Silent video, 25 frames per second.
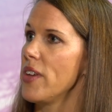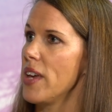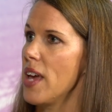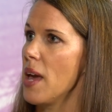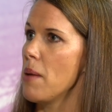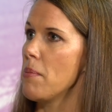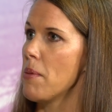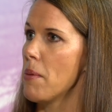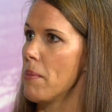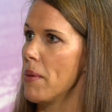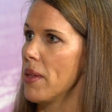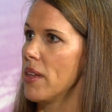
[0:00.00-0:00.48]
the
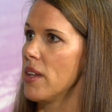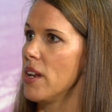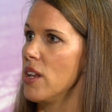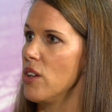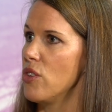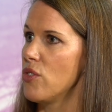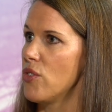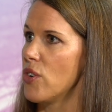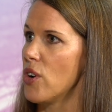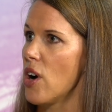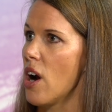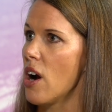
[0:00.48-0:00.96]

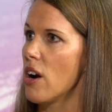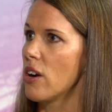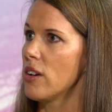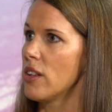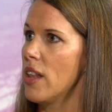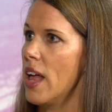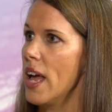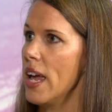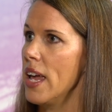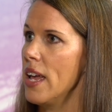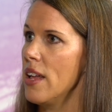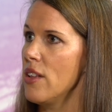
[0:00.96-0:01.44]
capabilities for our
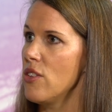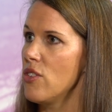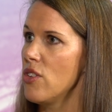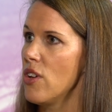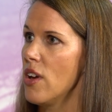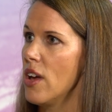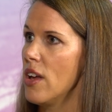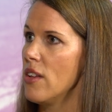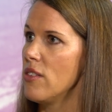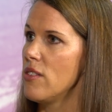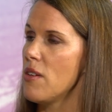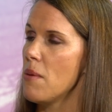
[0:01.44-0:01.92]
clients
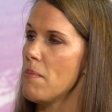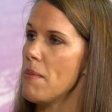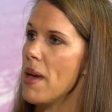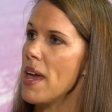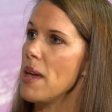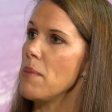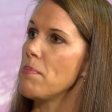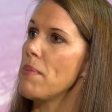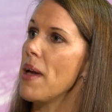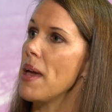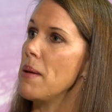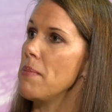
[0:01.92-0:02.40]
to
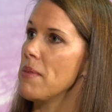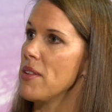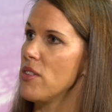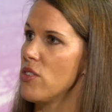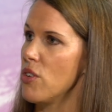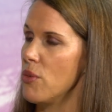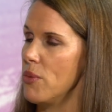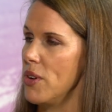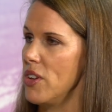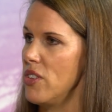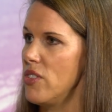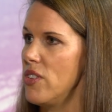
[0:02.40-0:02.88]
make payments
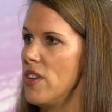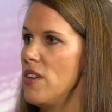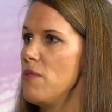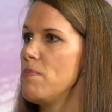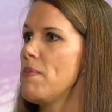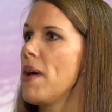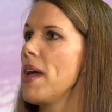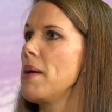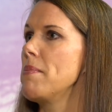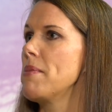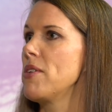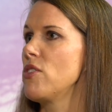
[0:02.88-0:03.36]
and receive
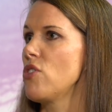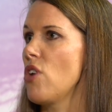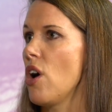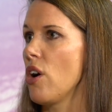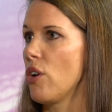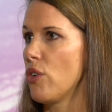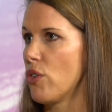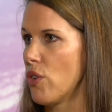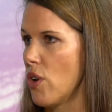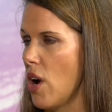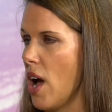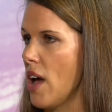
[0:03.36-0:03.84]
payments
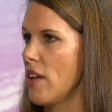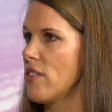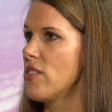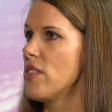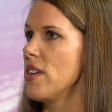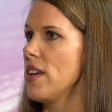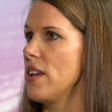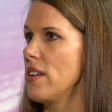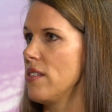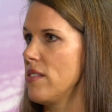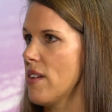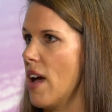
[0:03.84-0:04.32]
across the
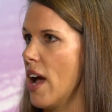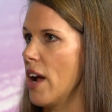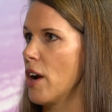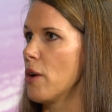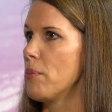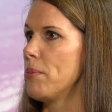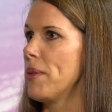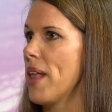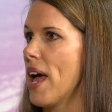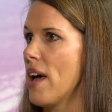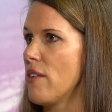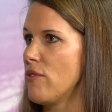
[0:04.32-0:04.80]
entire
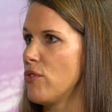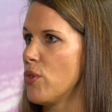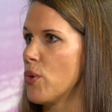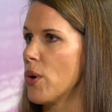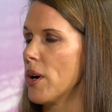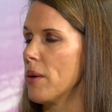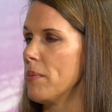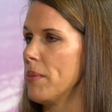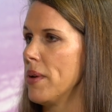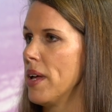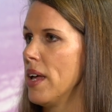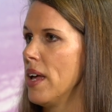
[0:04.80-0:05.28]

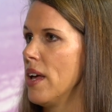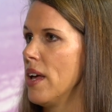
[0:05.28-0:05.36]
platform.